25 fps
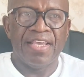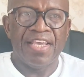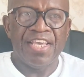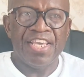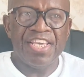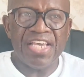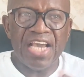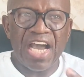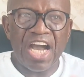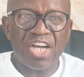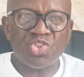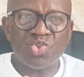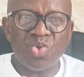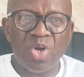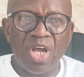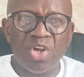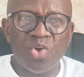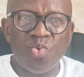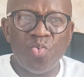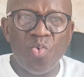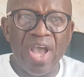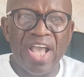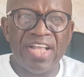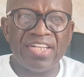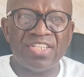He
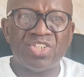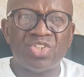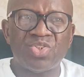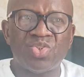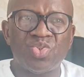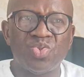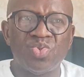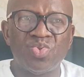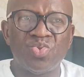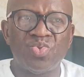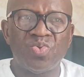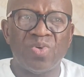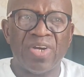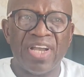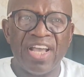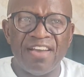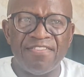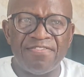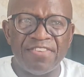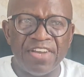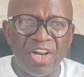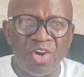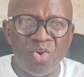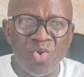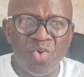actually went to
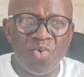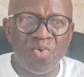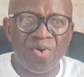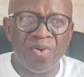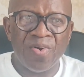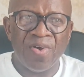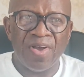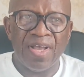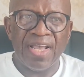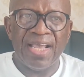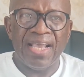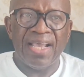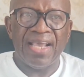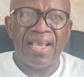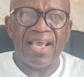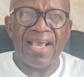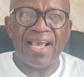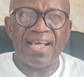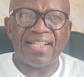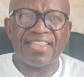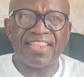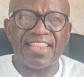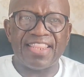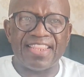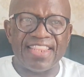have a look
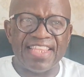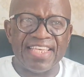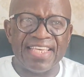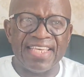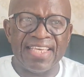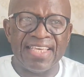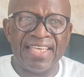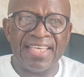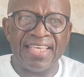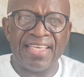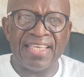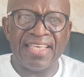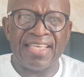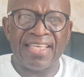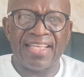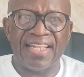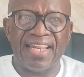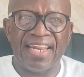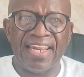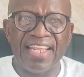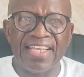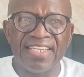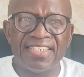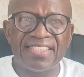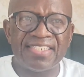at the
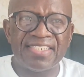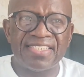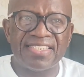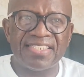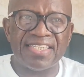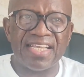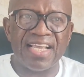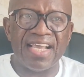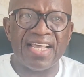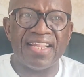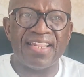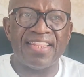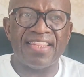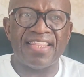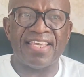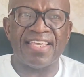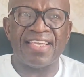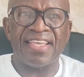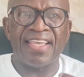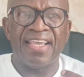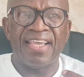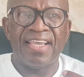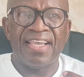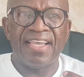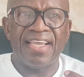list and the
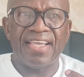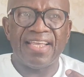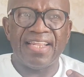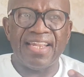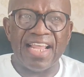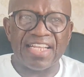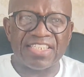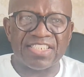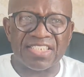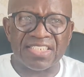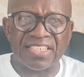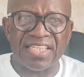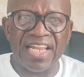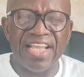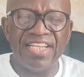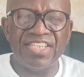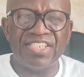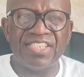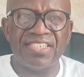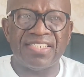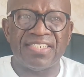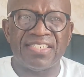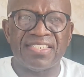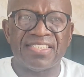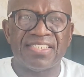
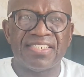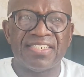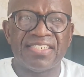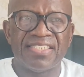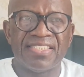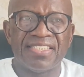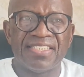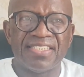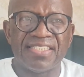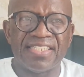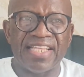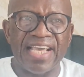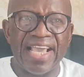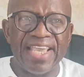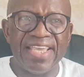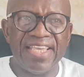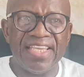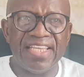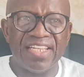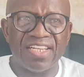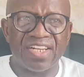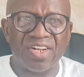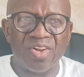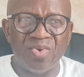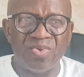legislation they
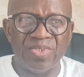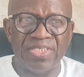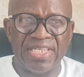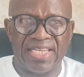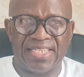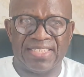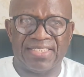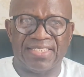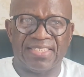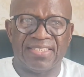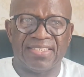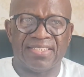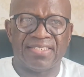included,